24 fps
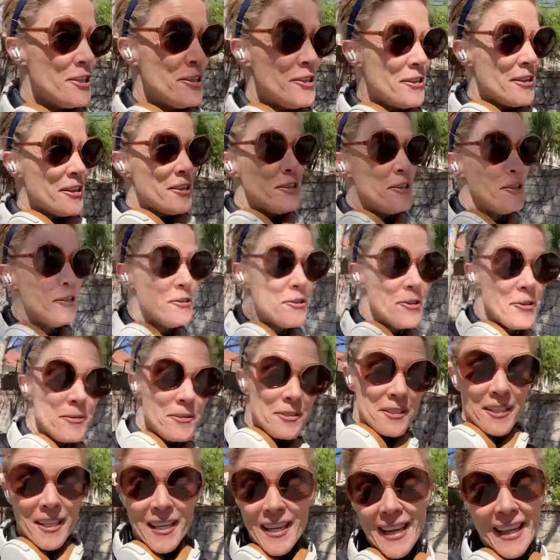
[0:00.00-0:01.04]

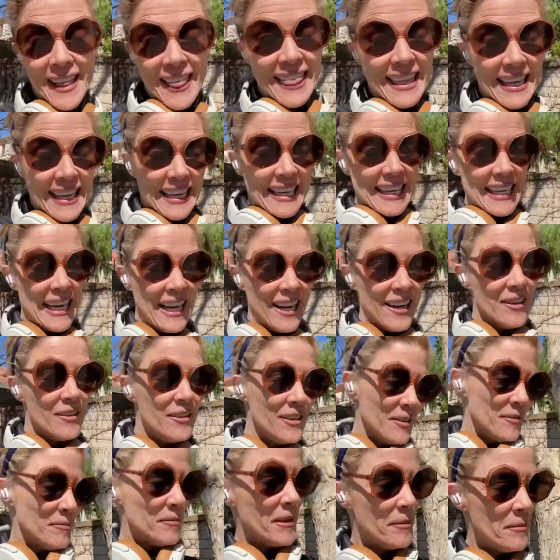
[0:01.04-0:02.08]
usual thing now.
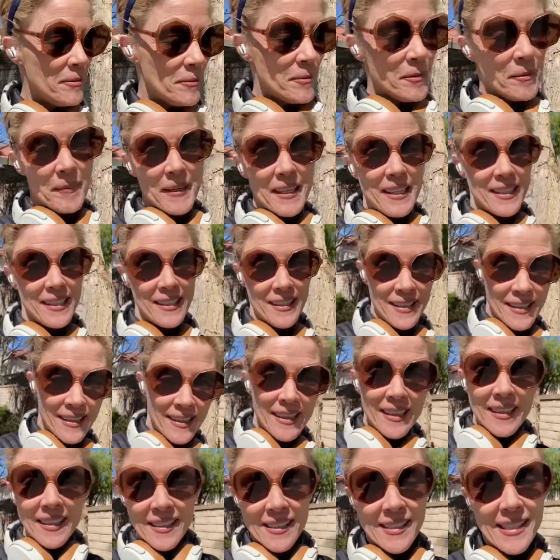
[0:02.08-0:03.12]
Maybe we'll make it
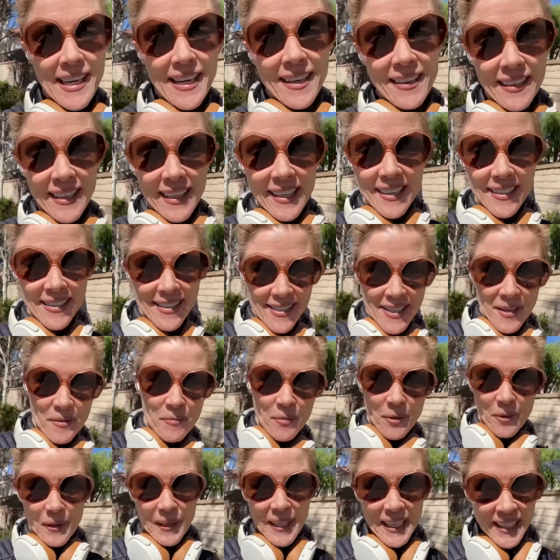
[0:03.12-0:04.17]
daily at some
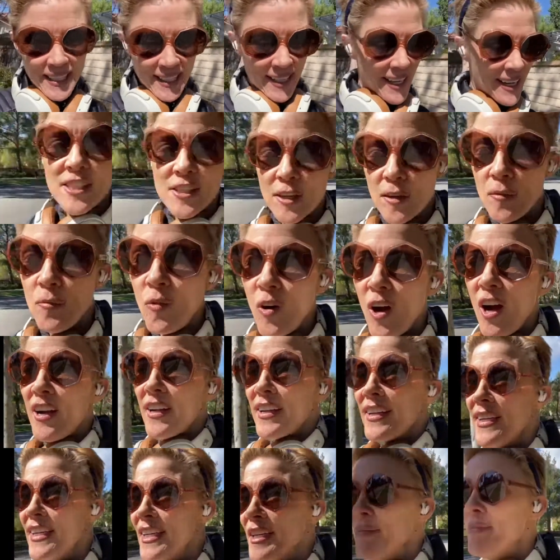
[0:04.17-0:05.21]
point. So I'm
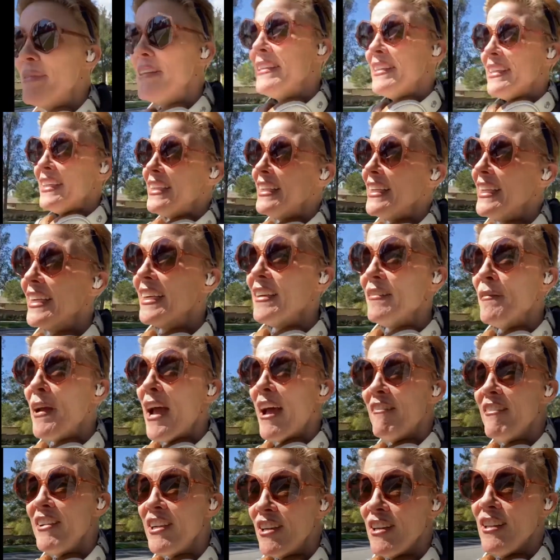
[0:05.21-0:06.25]
walking and I'm thinking, I'm
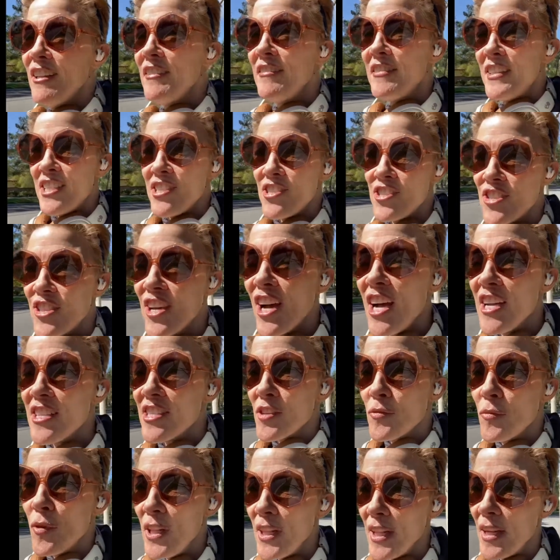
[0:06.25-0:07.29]
having all of these thoughts
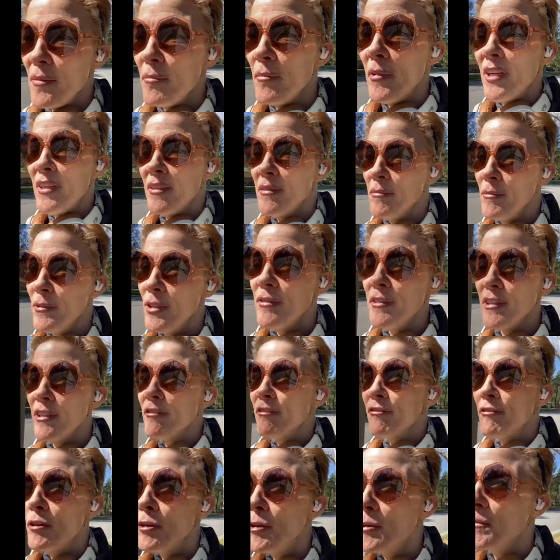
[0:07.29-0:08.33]
while I'm moving
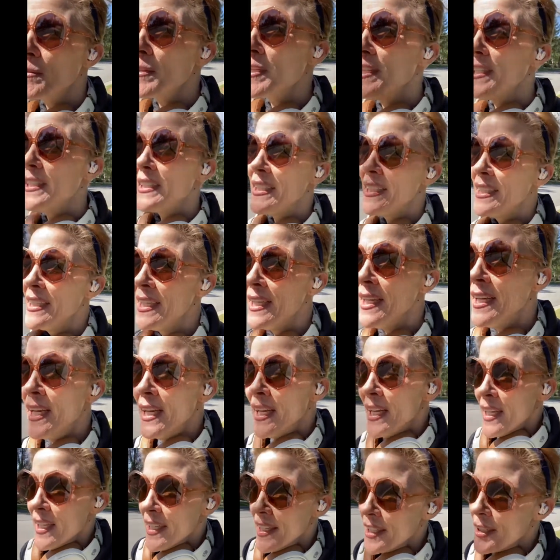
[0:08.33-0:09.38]
forward
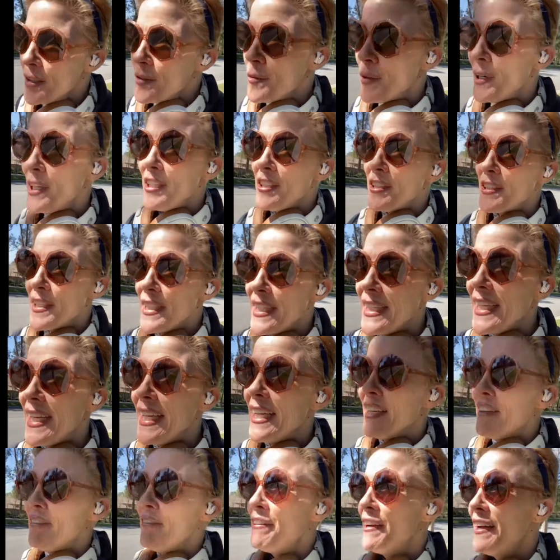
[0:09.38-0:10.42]
and wondering
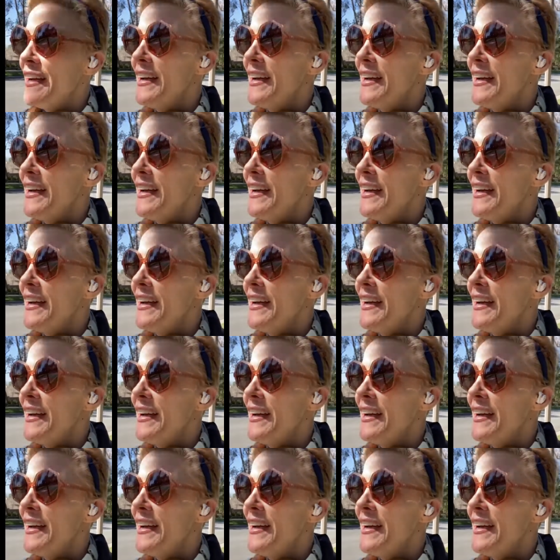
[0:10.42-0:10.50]
if